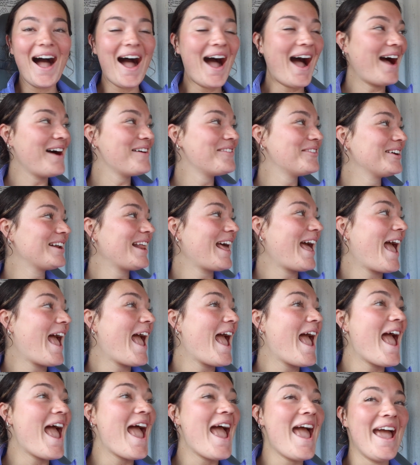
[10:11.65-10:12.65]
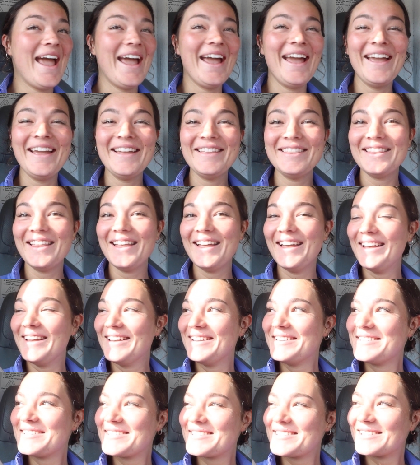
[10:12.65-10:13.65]
I would hate
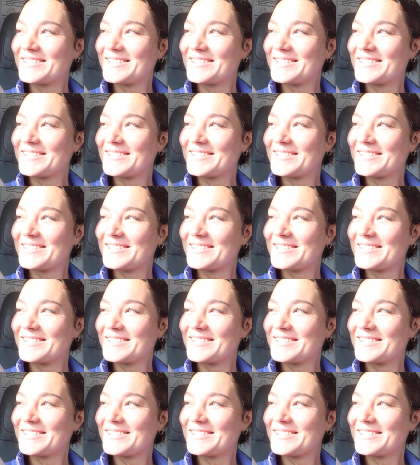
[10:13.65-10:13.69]
this.